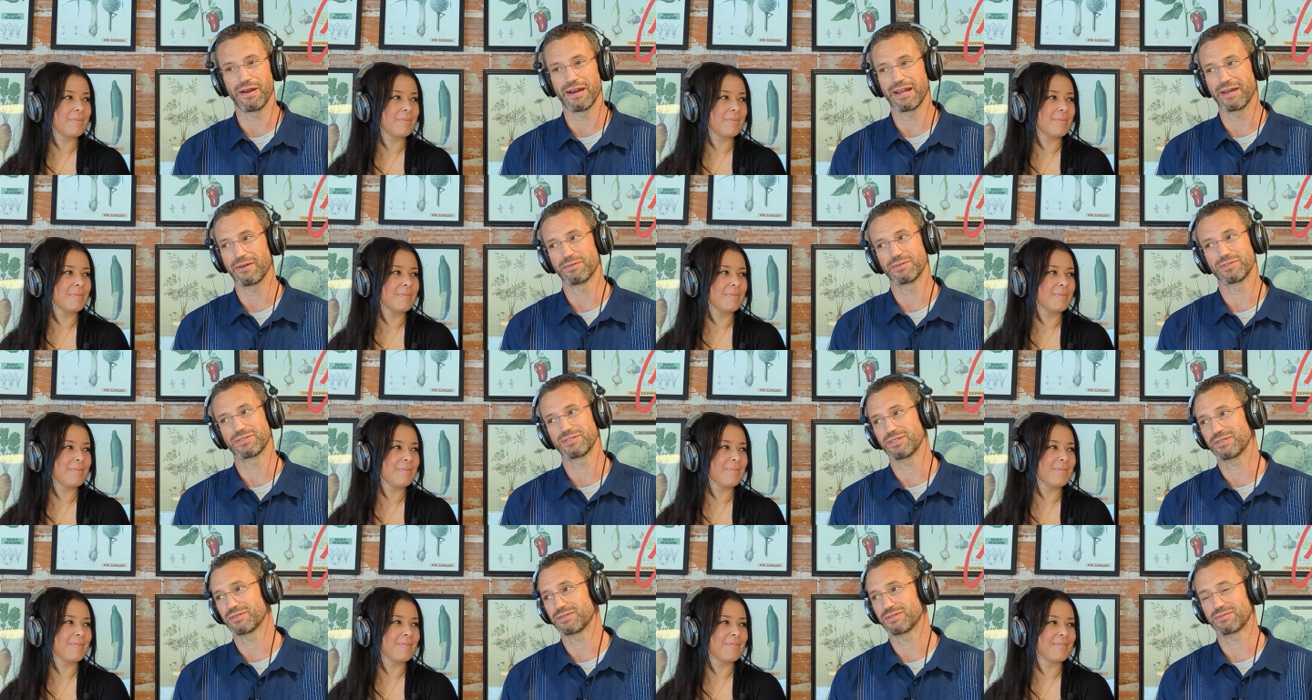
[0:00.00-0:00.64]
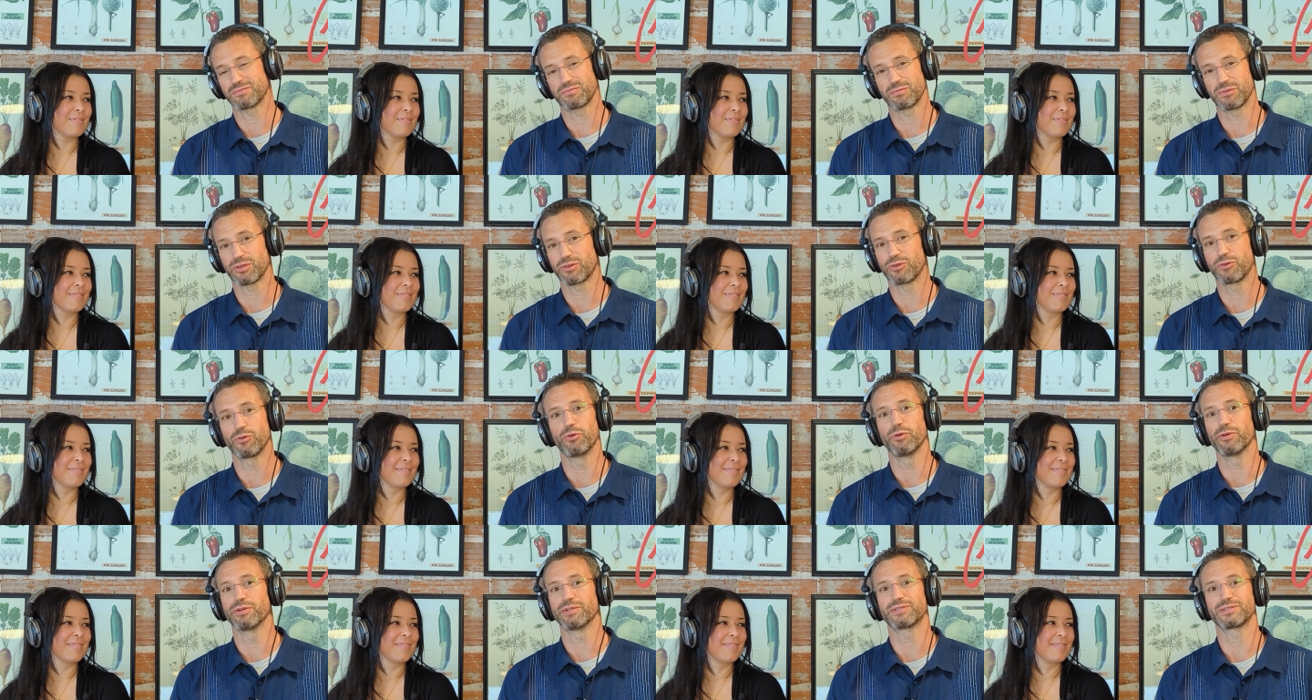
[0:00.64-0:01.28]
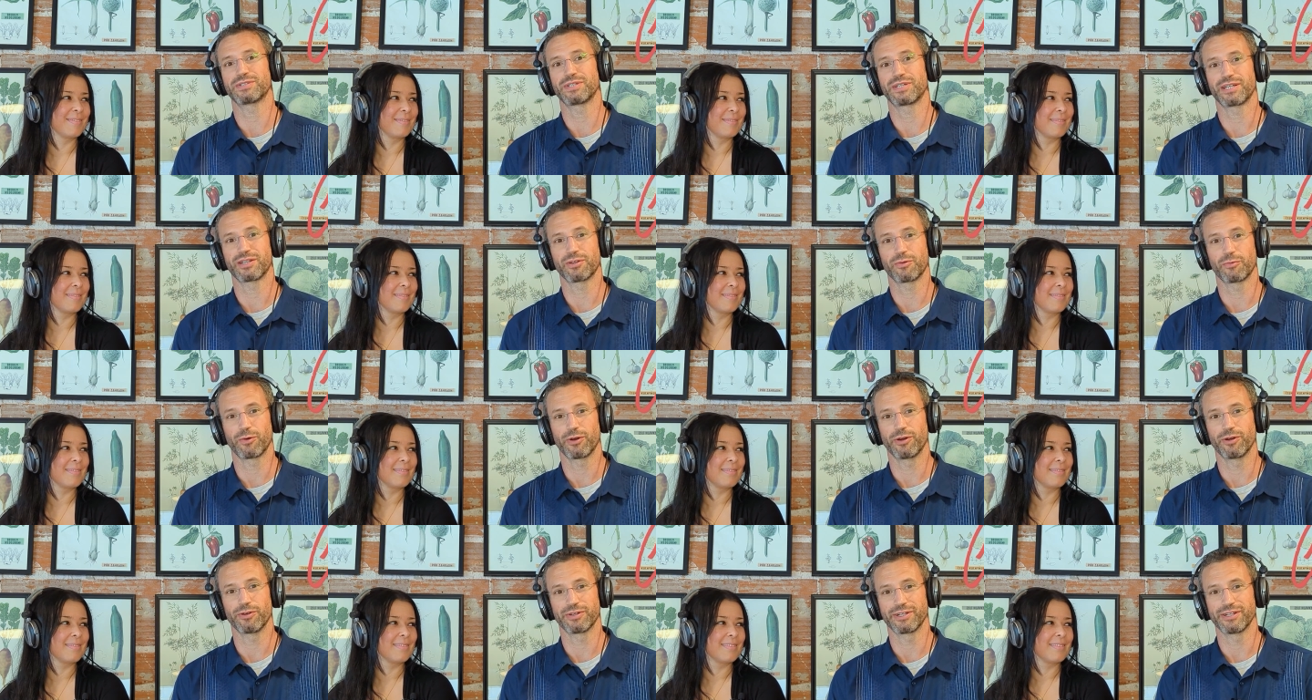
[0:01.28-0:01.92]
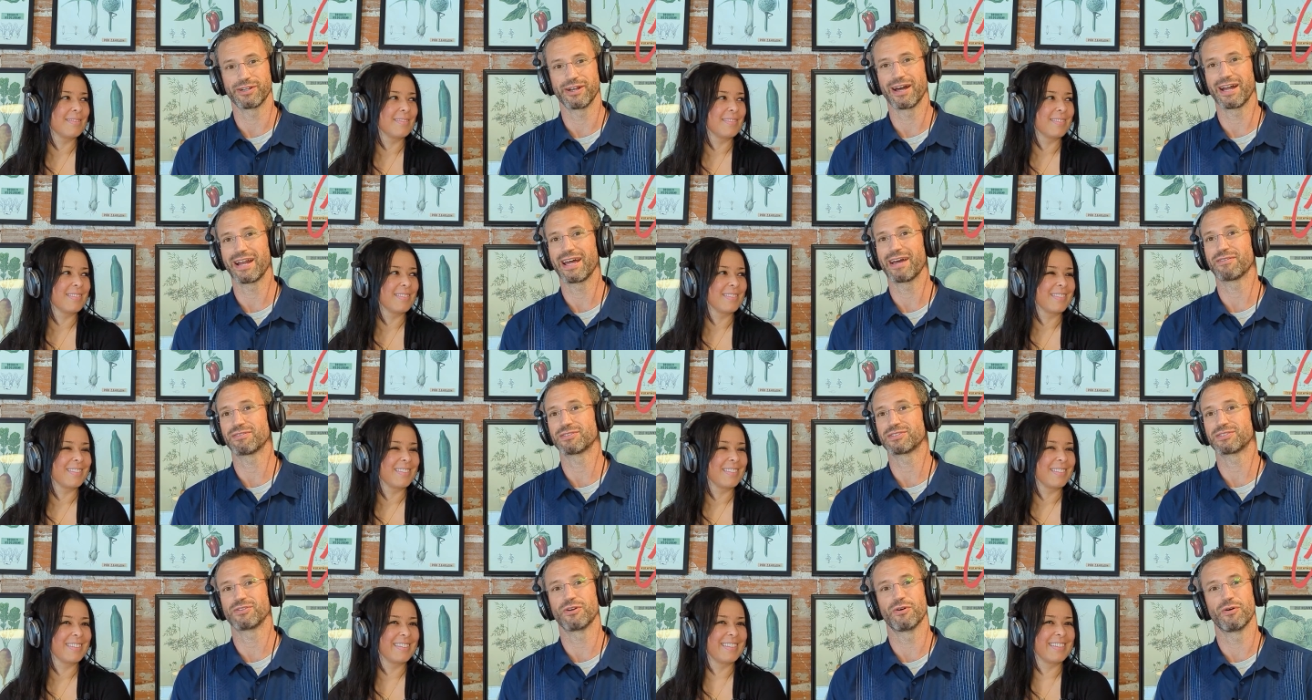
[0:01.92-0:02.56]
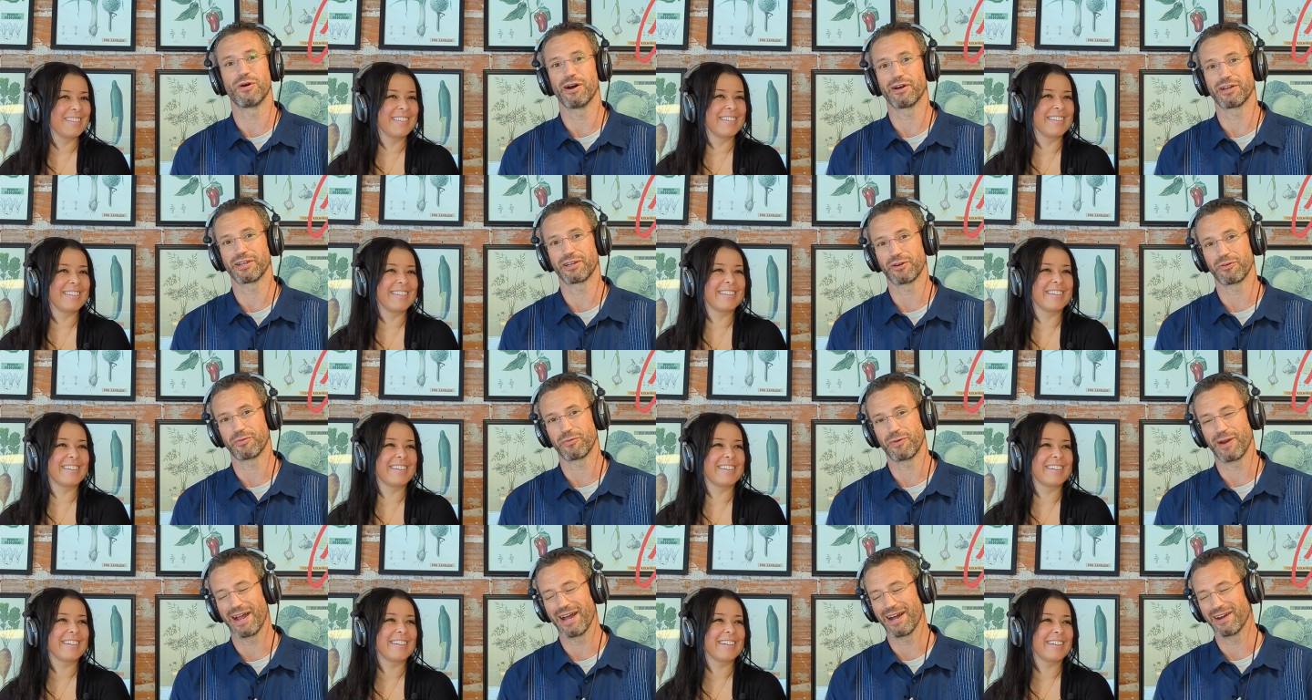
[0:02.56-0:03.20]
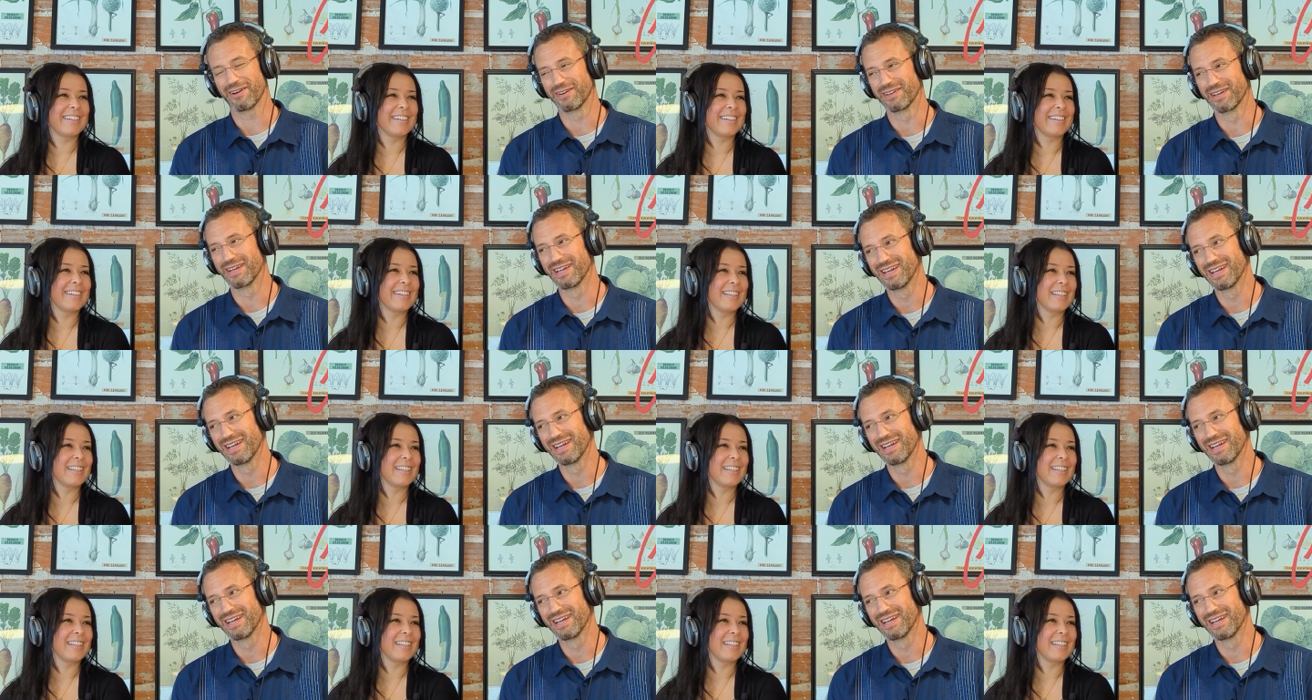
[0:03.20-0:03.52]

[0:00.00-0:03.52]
Speaker 1: and it was just the coolest thing in the world to not have snow all year round.